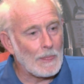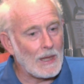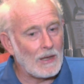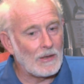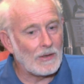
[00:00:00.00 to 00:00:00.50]

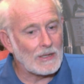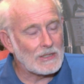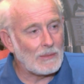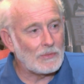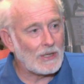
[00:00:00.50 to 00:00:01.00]
And I
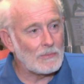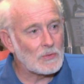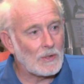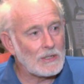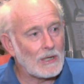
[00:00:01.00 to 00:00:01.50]

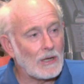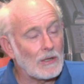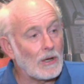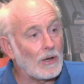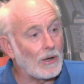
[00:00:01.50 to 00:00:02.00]
sometimes wonder
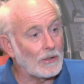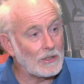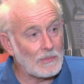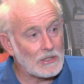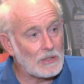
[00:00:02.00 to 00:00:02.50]
how hard
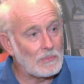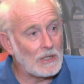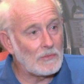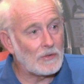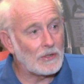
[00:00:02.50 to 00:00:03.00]
it must have
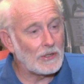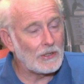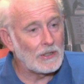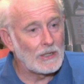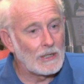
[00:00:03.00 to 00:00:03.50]
been for
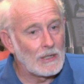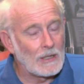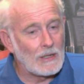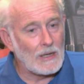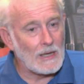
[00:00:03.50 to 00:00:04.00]
her,
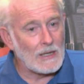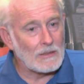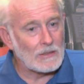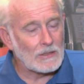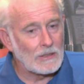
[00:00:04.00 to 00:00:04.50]

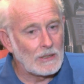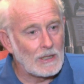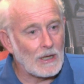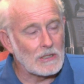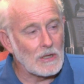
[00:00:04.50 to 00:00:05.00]
and
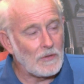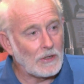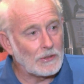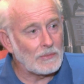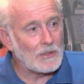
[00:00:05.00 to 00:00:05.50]
how
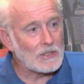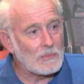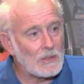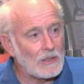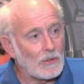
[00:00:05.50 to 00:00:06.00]
difficult it must
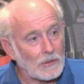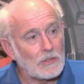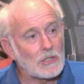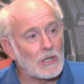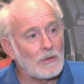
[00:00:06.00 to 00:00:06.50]
have been not
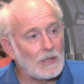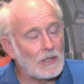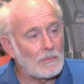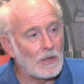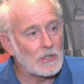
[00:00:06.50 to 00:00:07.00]
to show
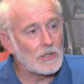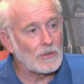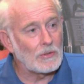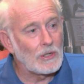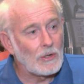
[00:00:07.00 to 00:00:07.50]
any
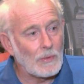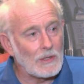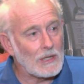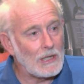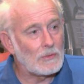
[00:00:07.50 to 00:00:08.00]
emotion
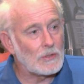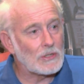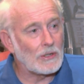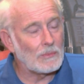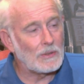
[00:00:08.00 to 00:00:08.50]
when the heat
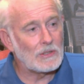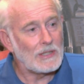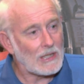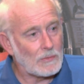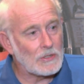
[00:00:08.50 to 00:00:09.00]
was on. But
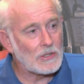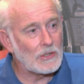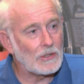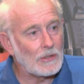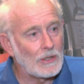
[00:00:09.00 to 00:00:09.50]
that was
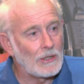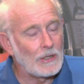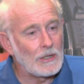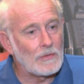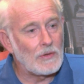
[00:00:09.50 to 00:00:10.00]
her,
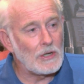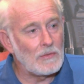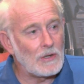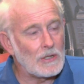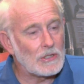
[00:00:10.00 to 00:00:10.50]

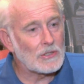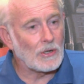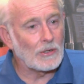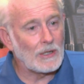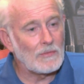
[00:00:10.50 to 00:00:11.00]
very, very
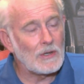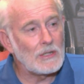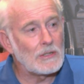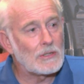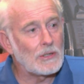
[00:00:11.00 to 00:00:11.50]
strong and
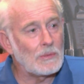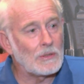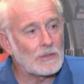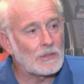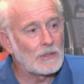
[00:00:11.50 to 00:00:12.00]
very
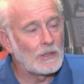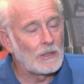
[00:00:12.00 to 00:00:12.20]
determined,